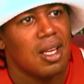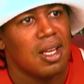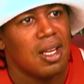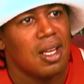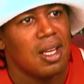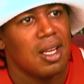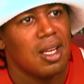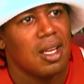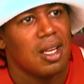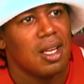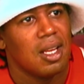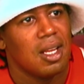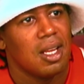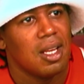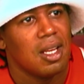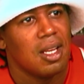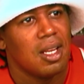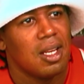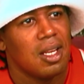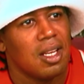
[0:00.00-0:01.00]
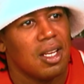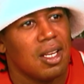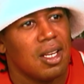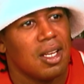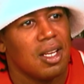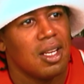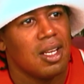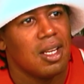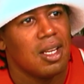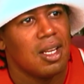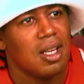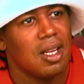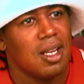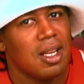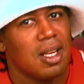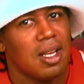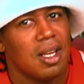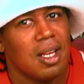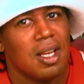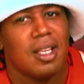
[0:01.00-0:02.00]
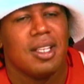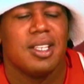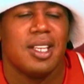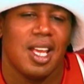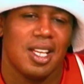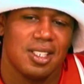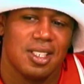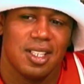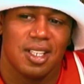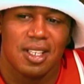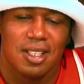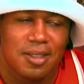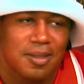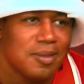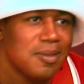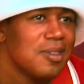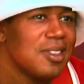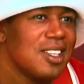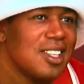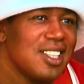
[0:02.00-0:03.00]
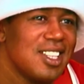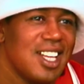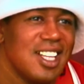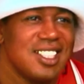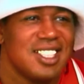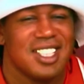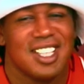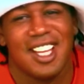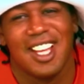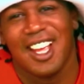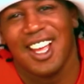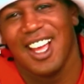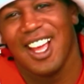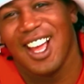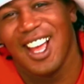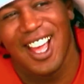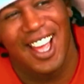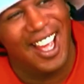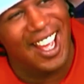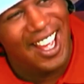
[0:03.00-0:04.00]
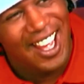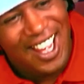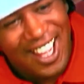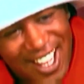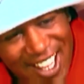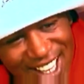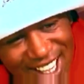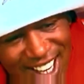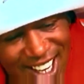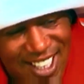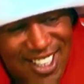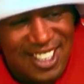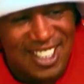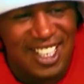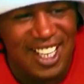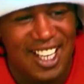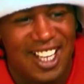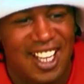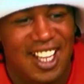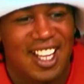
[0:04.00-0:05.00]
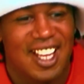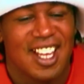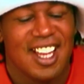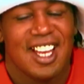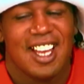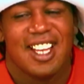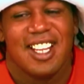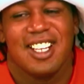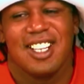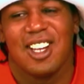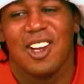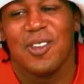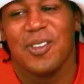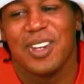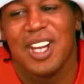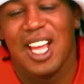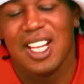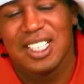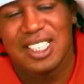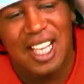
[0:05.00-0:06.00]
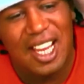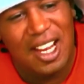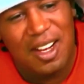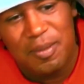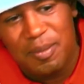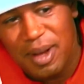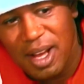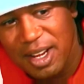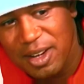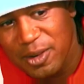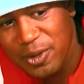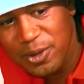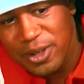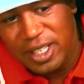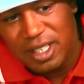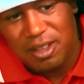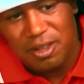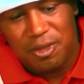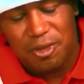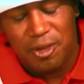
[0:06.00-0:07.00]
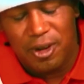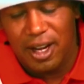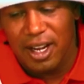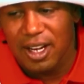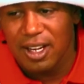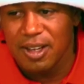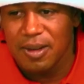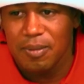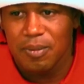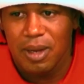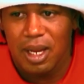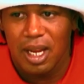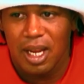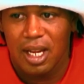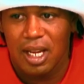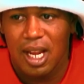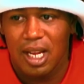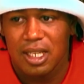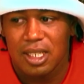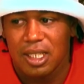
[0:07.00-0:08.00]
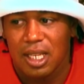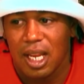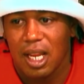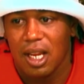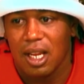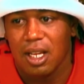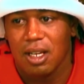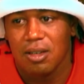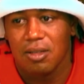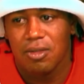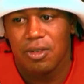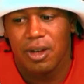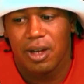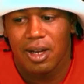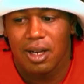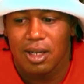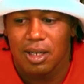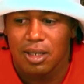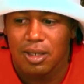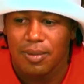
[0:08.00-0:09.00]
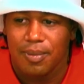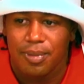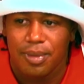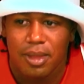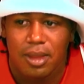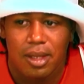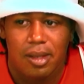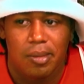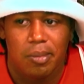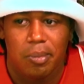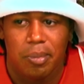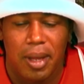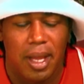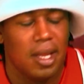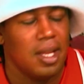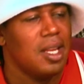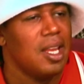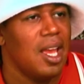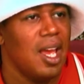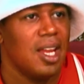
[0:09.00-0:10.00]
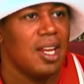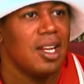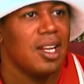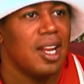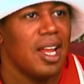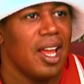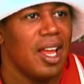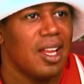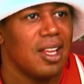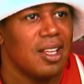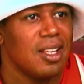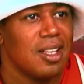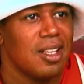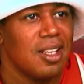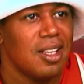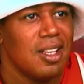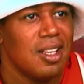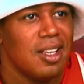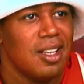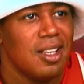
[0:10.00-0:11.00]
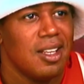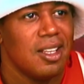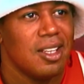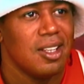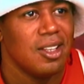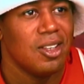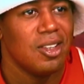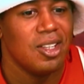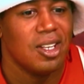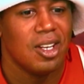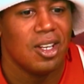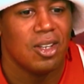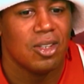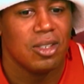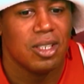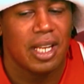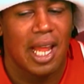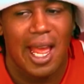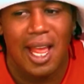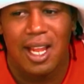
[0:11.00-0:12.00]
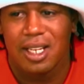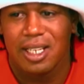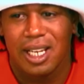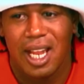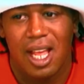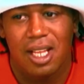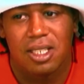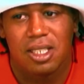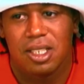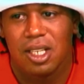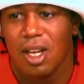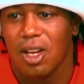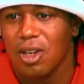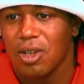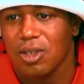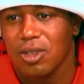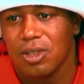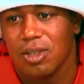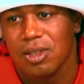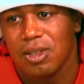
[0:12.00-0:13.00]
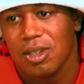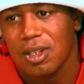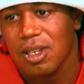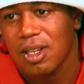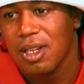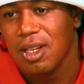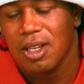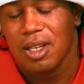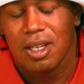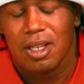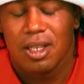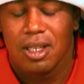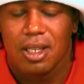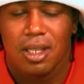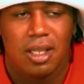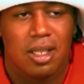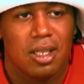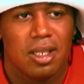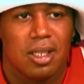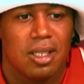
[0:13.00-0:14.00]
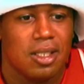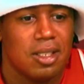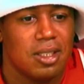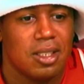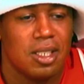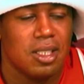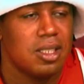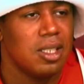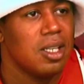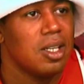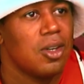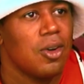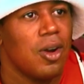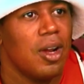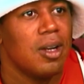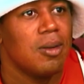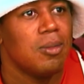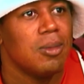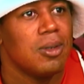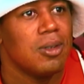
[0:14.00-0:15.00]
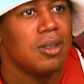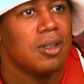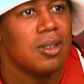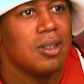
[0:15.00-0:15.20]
Uh, Pink Cadillac. That's it. That's it. That's it. You know, when I think about Aretha Franklin, man, I think of uh, Pink Cadillac. You know that that song, just incredible.